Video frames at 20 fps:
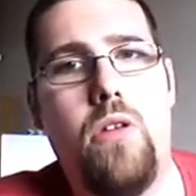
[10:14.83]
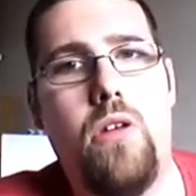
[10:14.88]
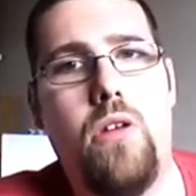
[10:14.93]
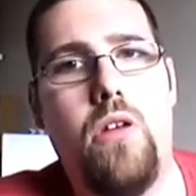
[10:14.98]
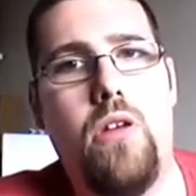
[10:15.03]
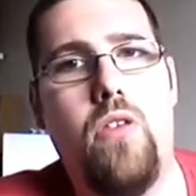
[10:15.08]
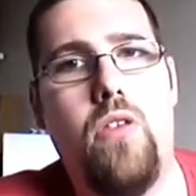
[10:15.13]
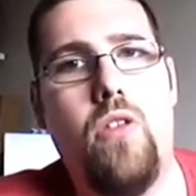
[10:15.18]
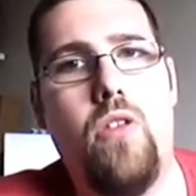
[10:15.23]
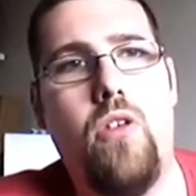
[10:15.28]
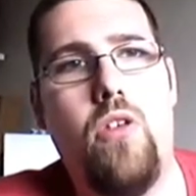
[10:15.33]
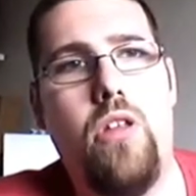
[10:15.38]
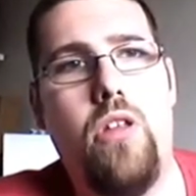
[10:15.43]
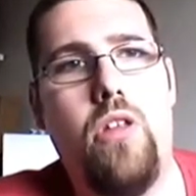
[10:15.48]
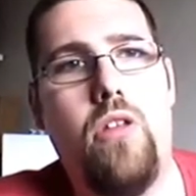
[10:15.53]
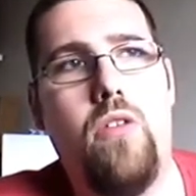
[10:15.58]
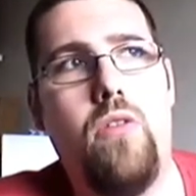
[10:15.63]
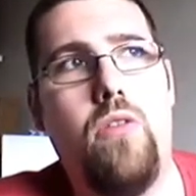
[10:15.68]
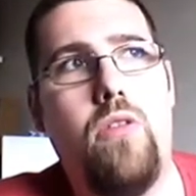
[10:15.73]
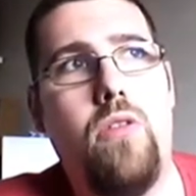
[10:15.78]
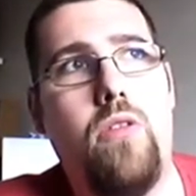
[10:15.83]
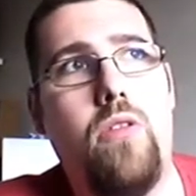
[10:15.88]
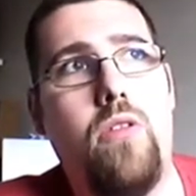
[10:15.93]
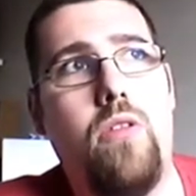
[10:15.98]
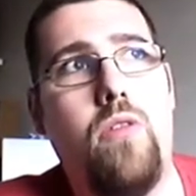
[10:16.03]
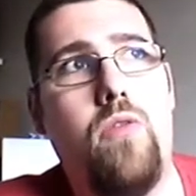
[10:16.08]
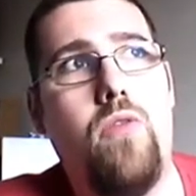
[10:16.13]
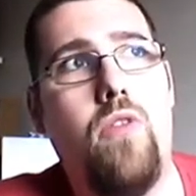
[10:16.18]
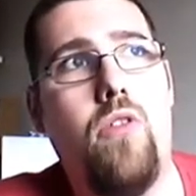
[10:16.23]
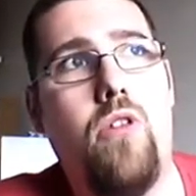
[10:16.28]
because a lot of the
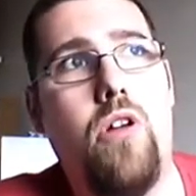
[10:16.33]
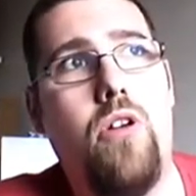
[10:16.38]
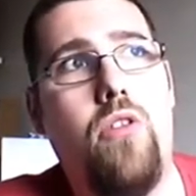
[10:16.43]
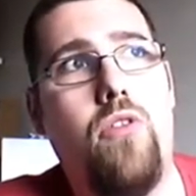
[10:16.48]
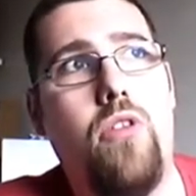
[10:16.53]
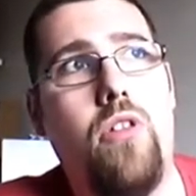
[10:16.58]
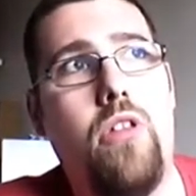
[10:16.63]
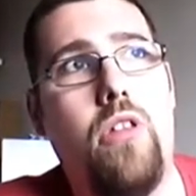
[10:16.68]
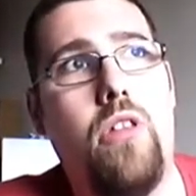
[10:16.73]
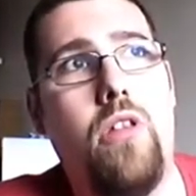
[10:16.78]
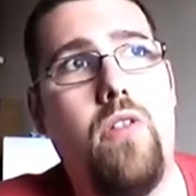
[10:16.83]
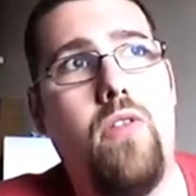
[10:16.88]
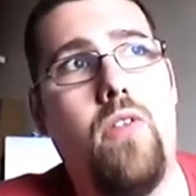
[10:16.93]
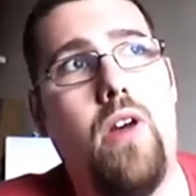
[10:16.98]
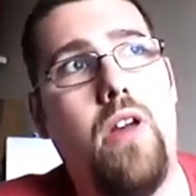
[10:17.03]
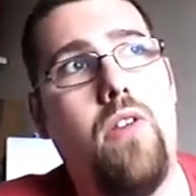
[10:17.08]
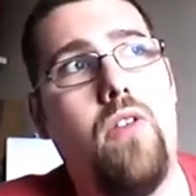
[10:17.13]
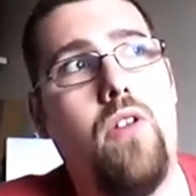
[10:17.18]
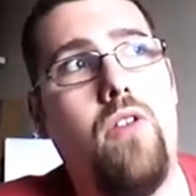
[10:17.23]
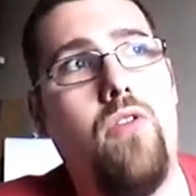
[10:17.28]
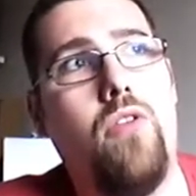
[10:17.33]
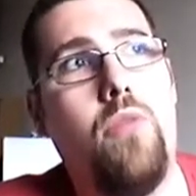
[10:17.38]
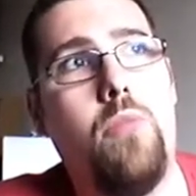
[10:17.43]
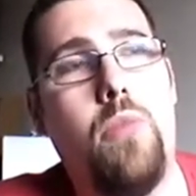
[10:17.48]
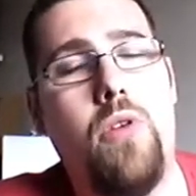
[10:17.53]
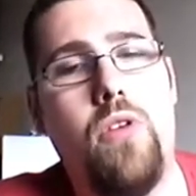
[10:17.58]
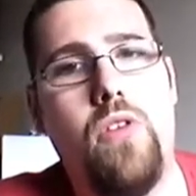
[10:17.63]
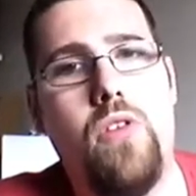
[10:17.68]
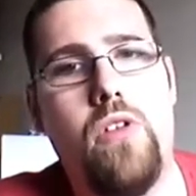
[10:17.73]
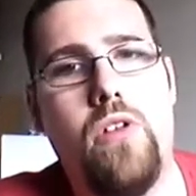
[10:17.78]
400 to 500
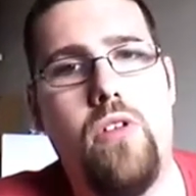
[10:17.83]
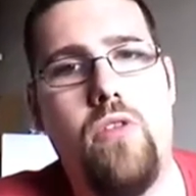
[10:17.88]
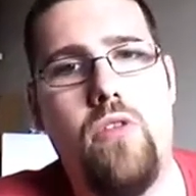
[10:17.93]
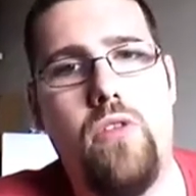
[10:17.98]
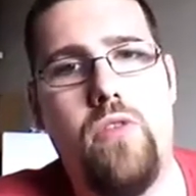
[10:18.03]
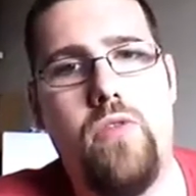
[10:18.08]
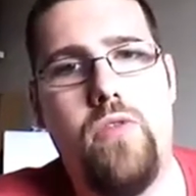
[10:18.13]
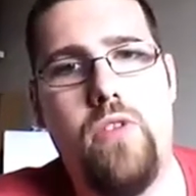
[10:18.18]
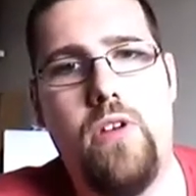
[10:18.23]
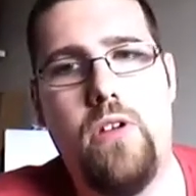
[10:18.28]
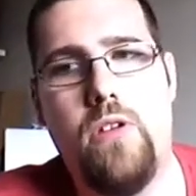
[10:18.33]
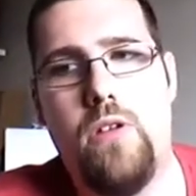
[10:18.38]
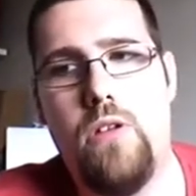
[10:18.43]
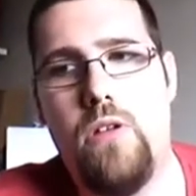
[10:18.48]
books are going for,